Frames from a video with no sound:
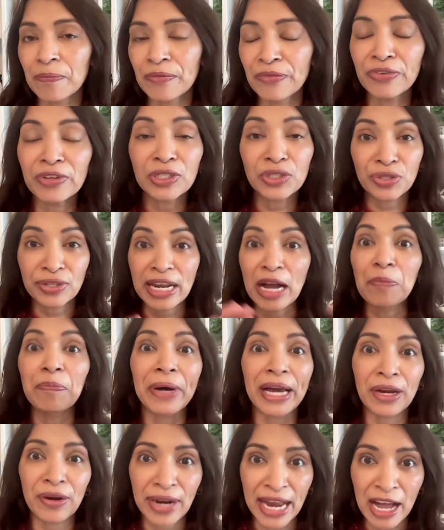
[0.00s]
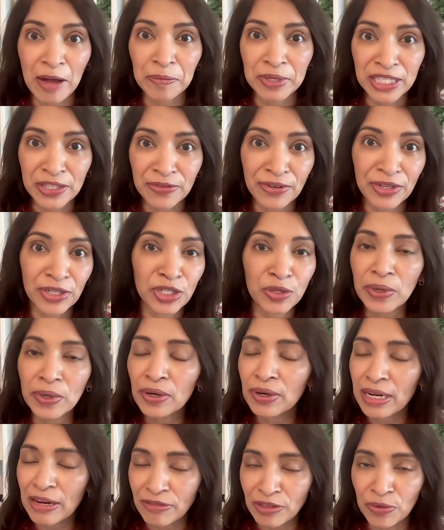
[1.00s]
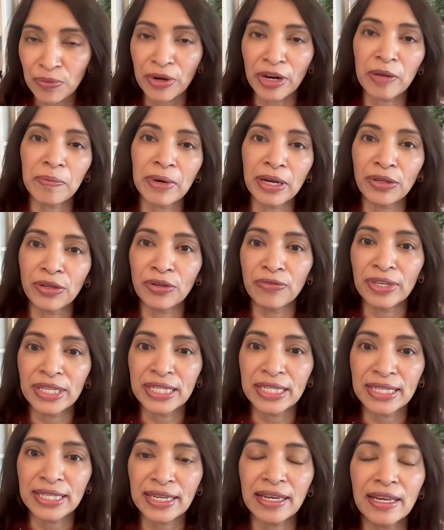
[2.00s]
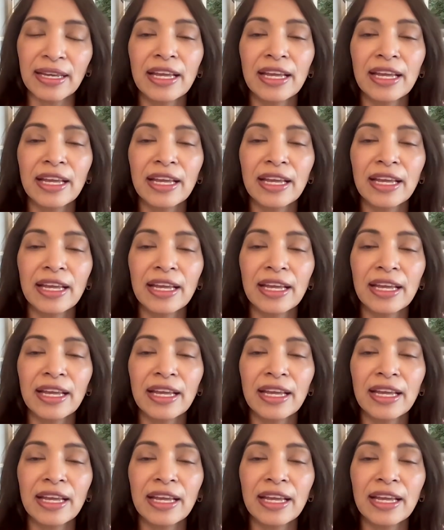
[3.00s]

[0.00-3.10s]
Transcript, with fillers: filtered out by our atmosphere, so we don't have to worry about UVC.